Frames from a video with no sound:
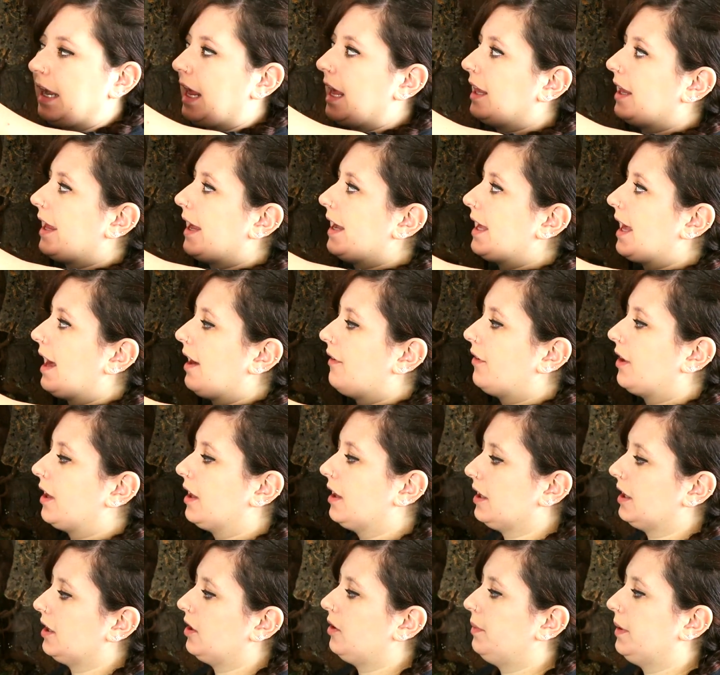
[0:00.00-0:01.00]
And I like having
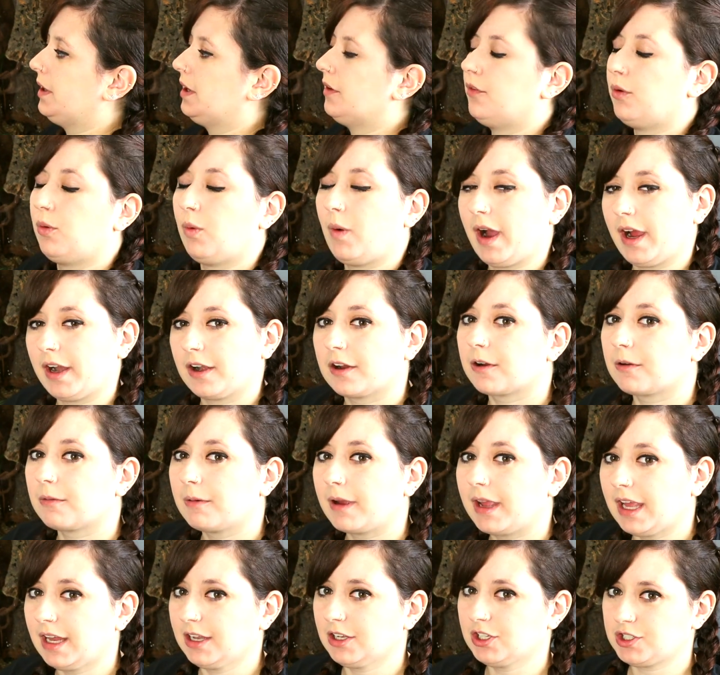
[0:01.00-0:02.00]
a little bit of a wider
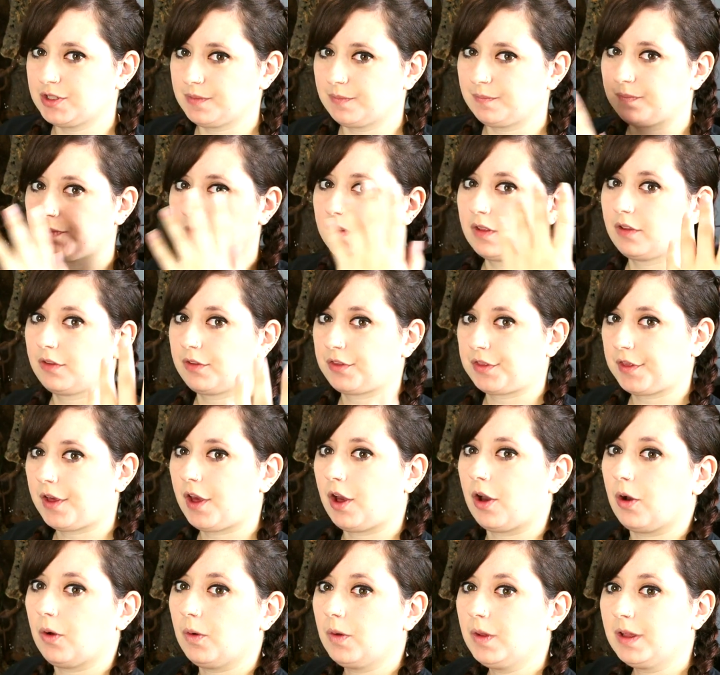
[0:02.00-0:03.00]
range.
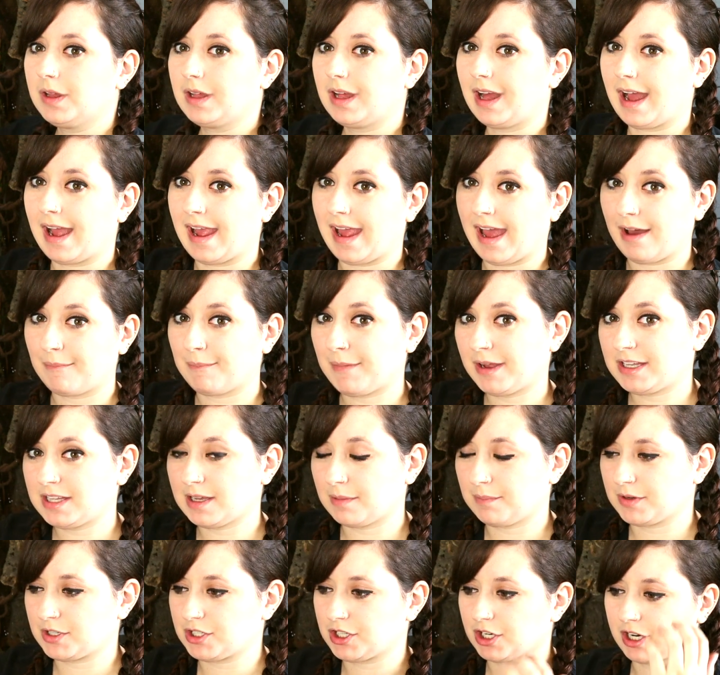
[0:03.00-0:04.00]
So I have my
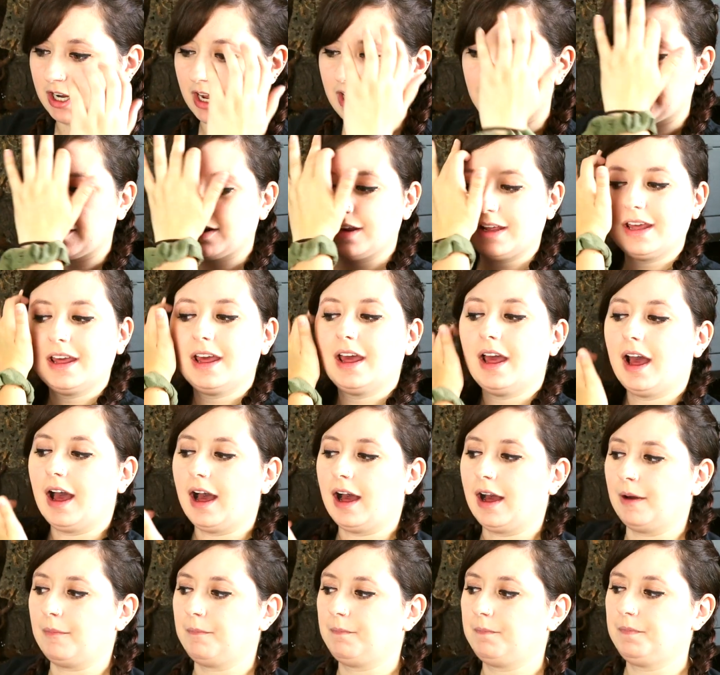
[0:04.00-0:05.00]
temperature gun.
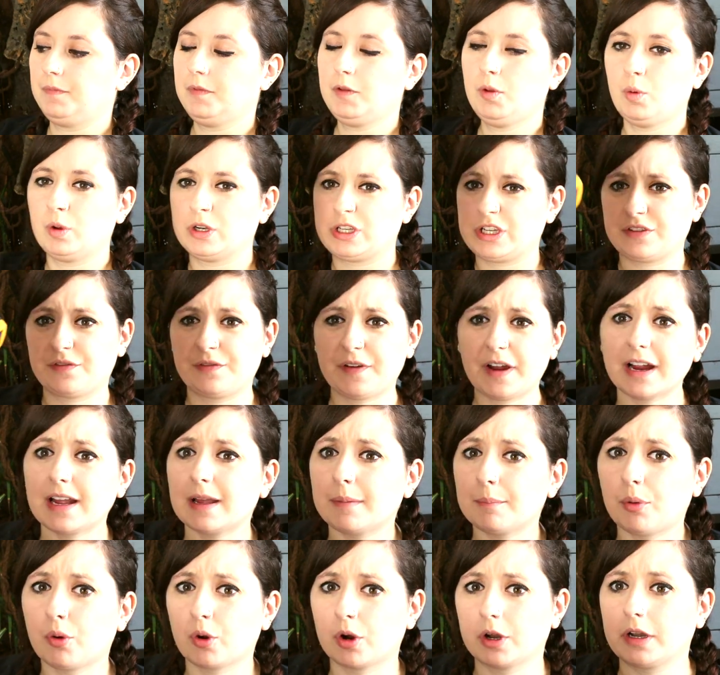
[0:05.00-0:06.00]
Uh, which is very
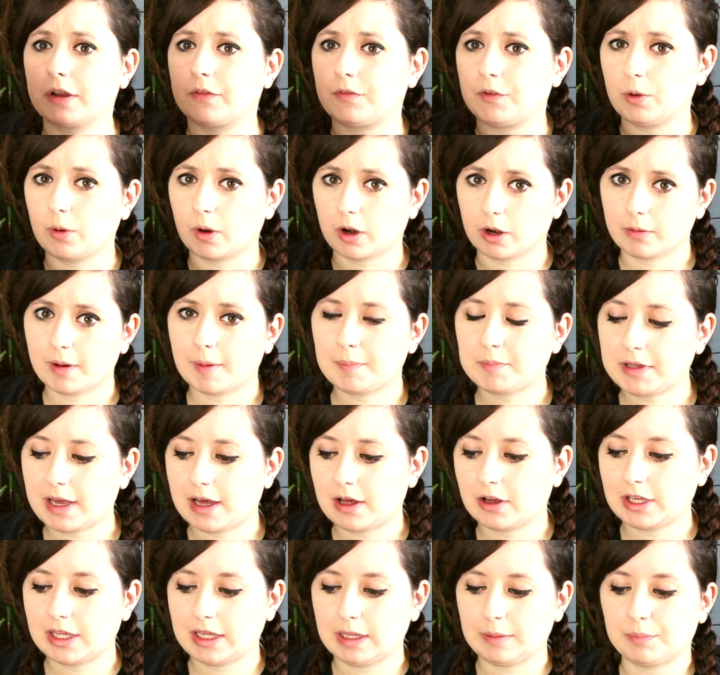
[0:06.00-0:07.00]
important. If you are a
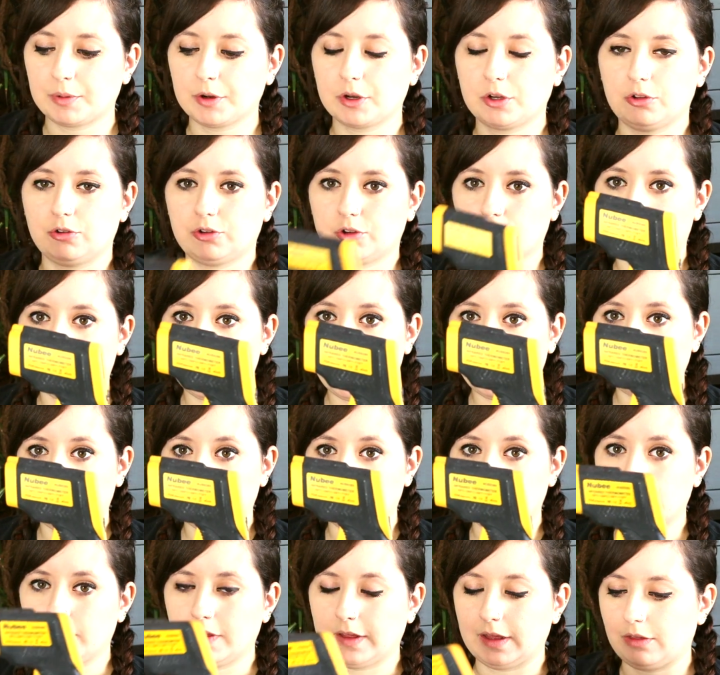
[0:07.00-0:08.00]
reptile keeper and you don't have
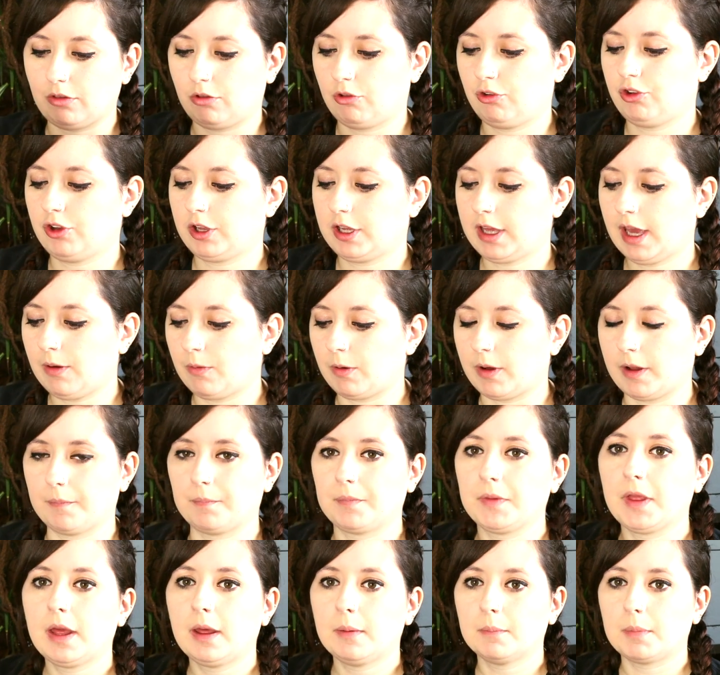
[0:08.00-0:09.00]
one of these, you should get
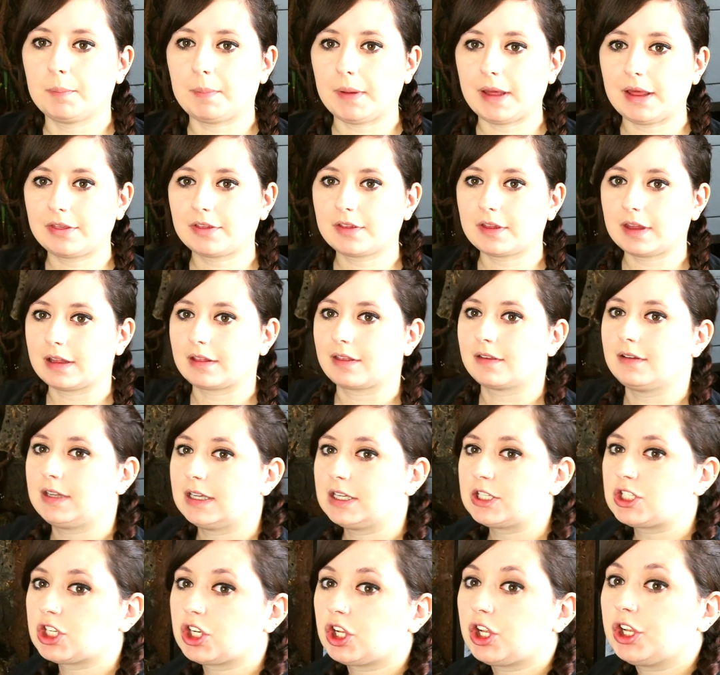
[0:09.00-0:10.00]
one. But basically it's
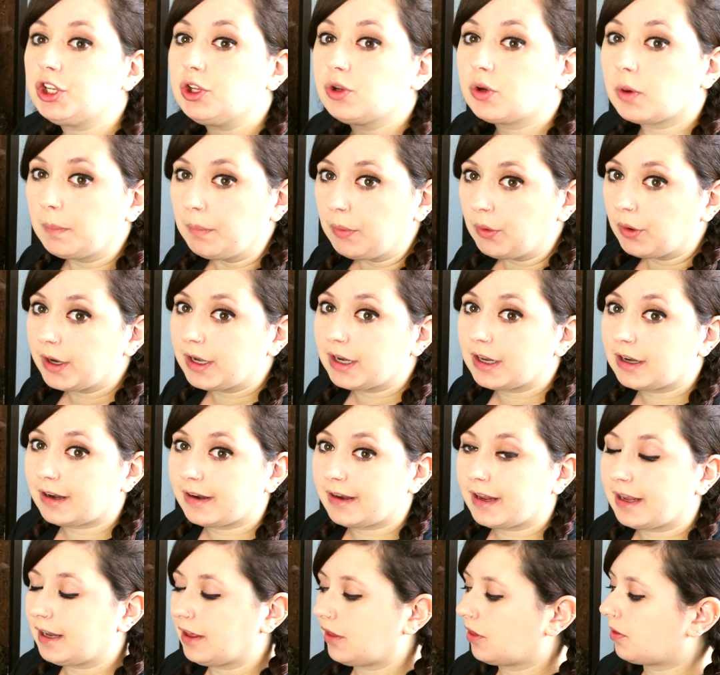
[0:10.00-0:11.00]
digital and you can point it
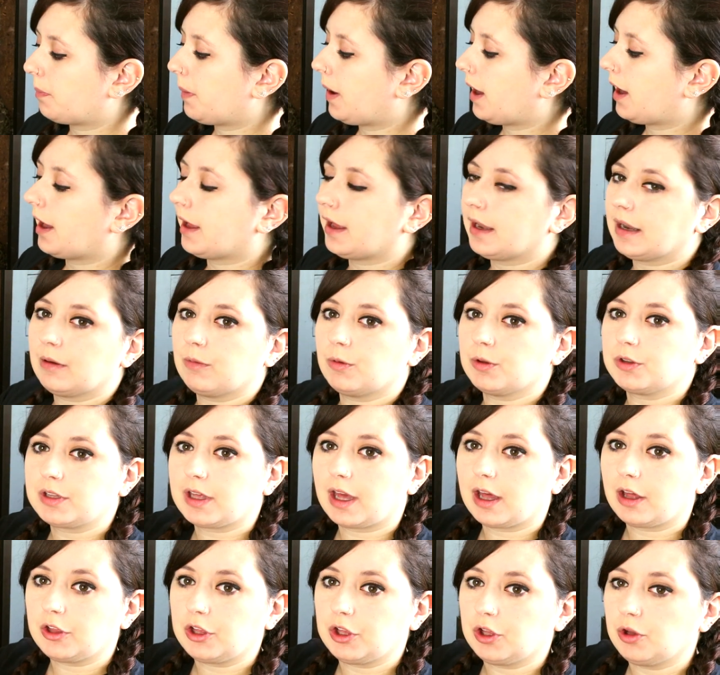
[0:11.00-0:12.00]
at any spot and it will
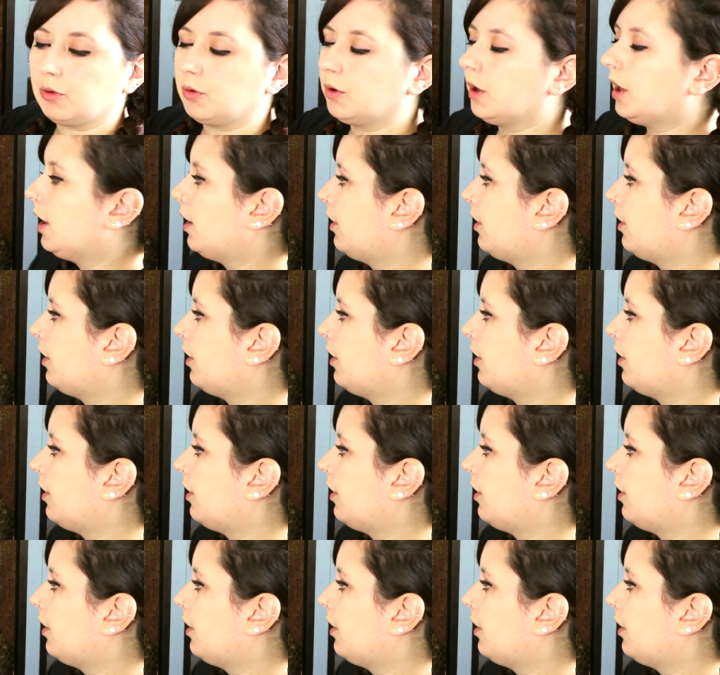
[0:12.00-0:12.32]
tell you